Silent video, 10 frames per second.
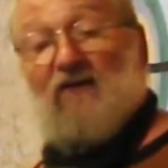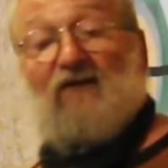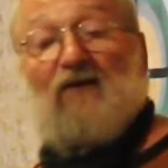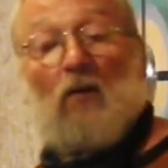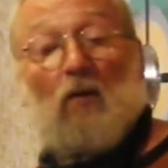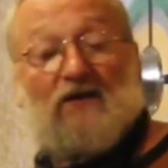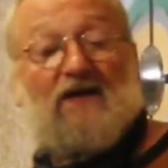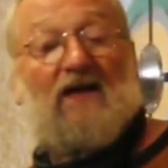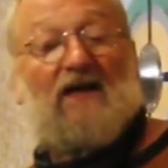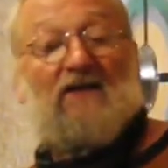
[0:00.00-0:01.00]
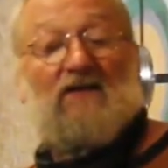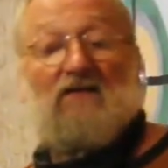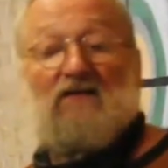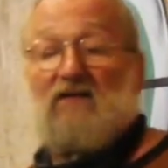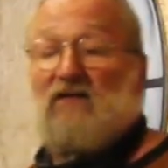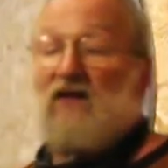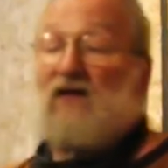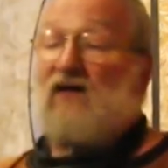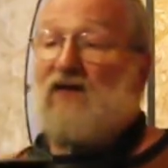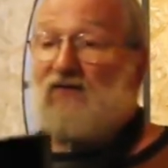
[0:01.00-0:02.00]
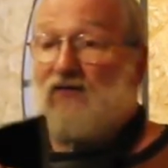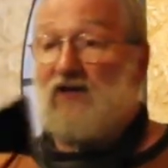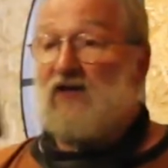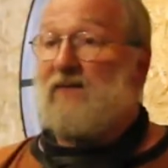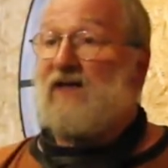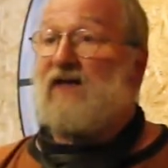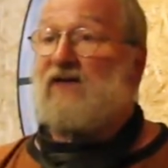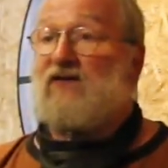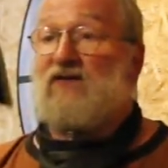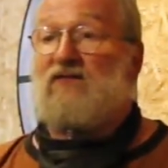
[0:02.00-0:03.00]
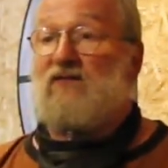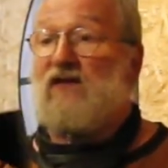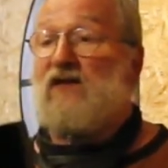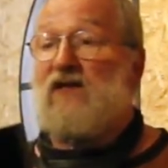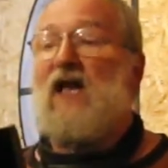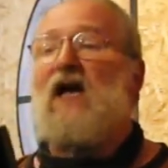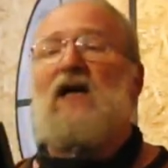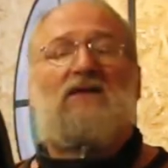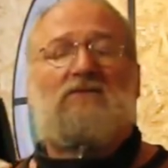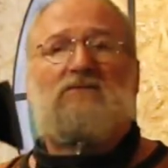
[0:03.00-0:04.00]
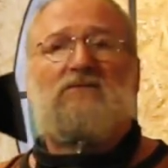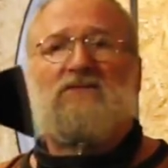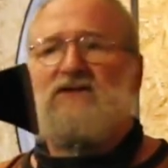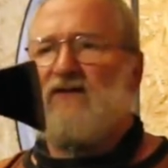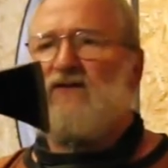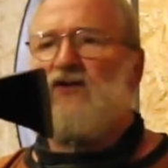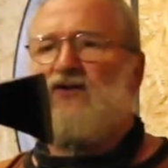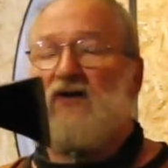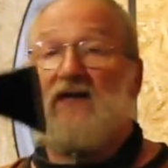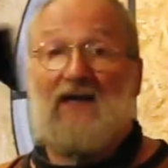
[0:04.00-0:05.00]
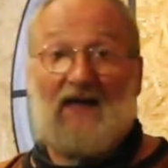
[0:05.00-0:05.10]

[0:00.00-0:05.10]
for what it is, for an urban axe, yeah, give it a try.